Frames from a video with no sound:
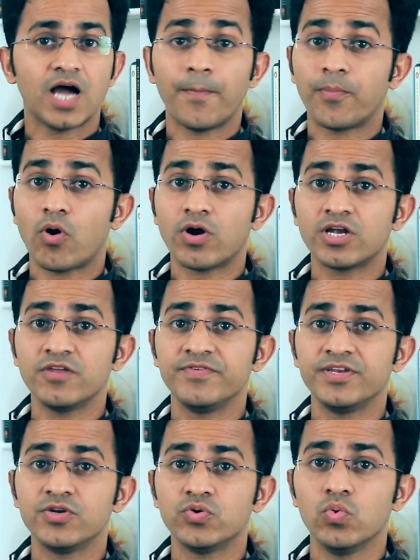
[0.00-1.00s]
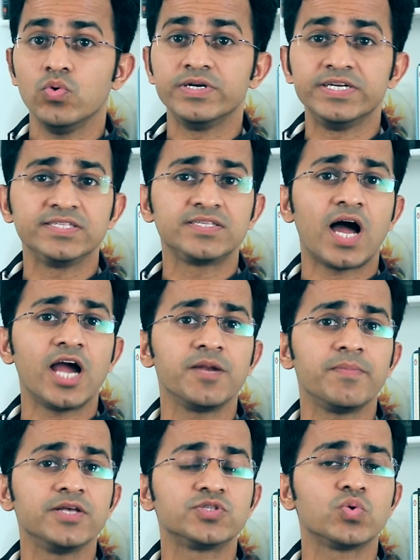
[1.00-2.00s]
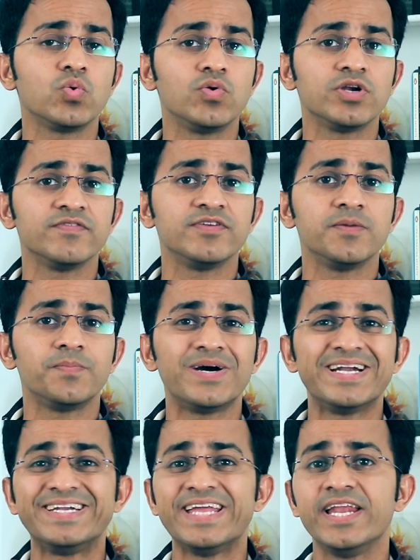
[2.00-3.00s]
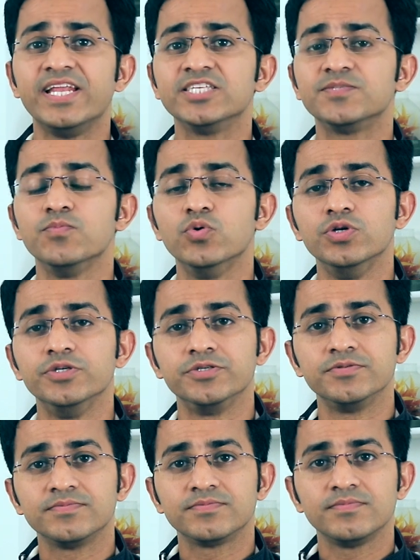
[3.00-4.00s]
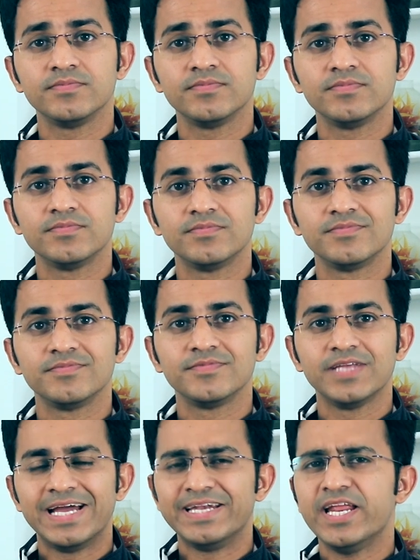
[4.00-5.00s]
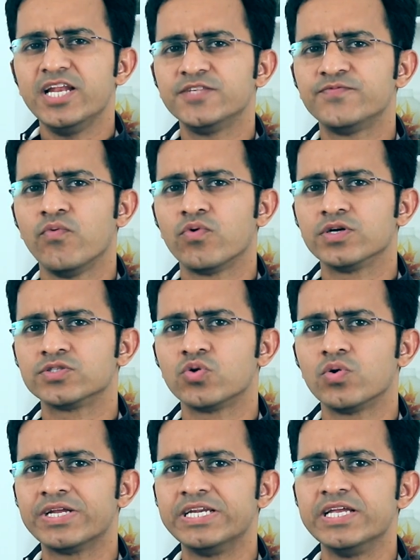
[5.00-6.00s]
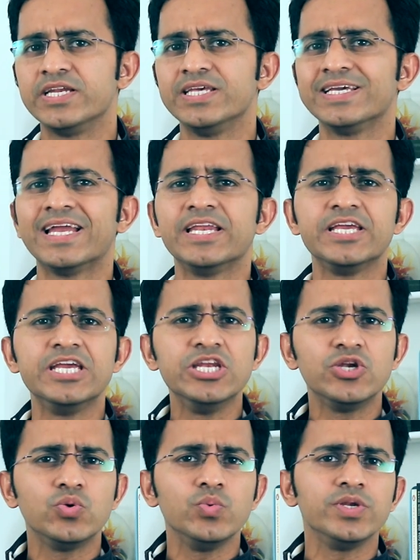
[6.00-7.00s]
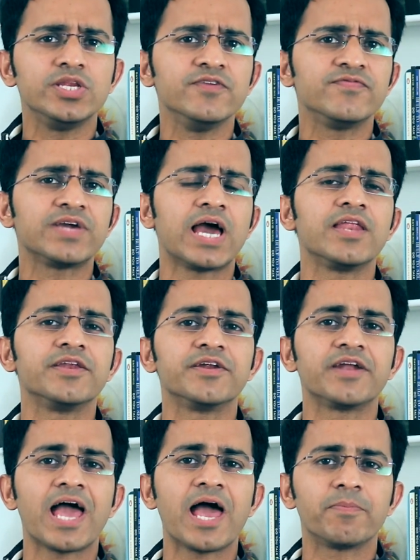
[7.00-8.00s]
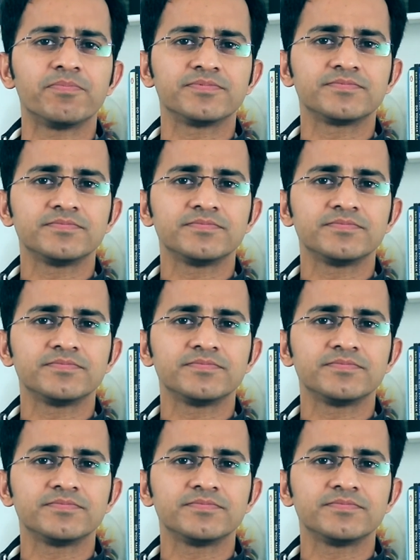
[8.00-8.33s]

a productivity tool designed by solo developer Dennis Müller. Dennis focused on creating an intuitive calendar app.